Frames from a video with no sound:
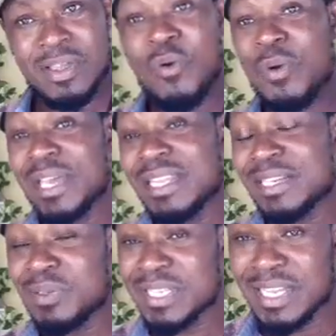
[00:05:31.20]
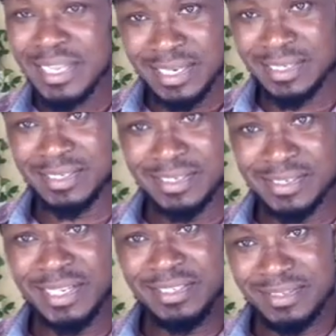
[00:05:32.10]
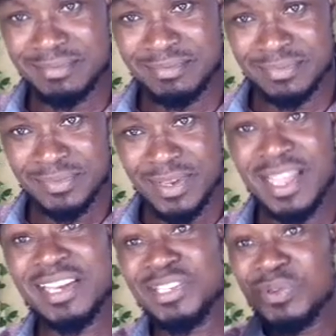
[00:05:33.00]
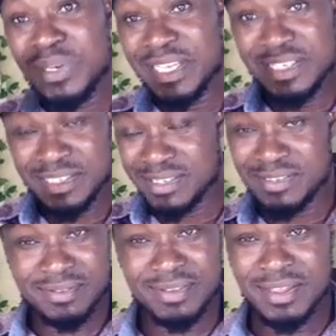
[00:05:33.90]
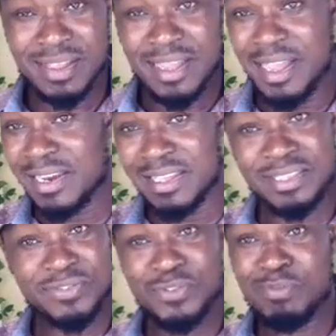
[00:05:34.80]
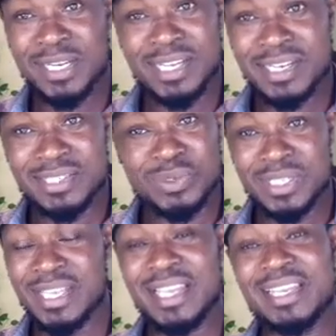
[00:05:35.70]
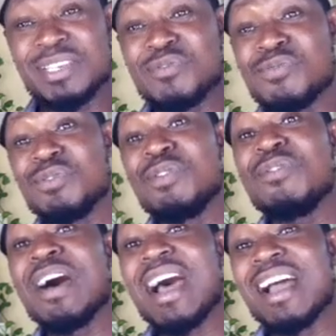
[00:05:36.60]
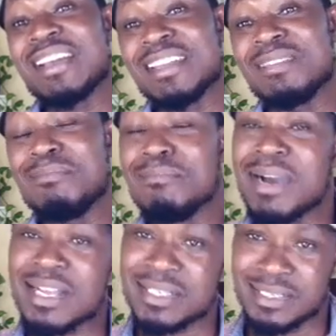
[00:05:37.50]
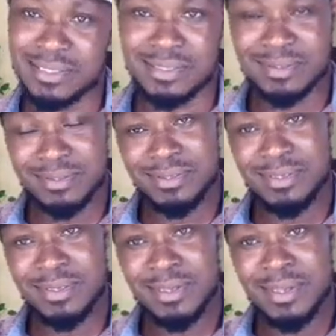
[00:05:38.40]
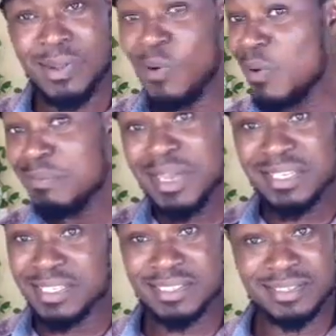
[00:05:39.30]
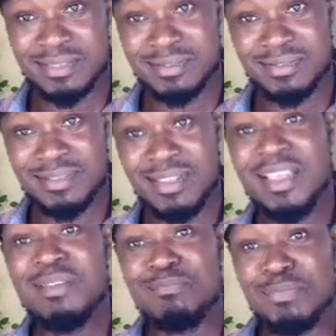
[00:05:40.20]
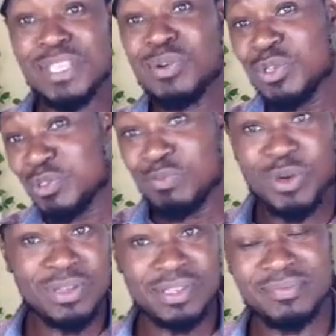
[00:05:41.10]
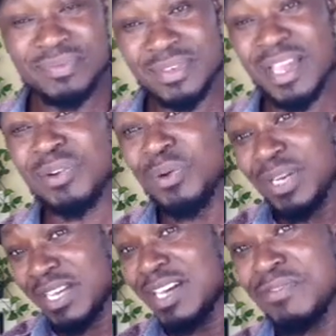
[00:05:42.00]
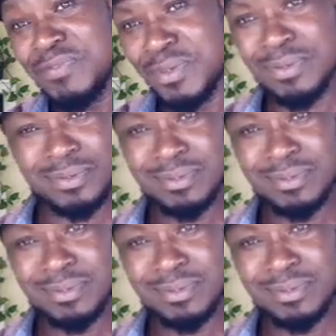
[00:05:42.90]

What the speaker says: We are like on the island, right? And you ladies are like the few bananas on the island full of hungry monkeys. All monkeys, big or small, are gonna come for you.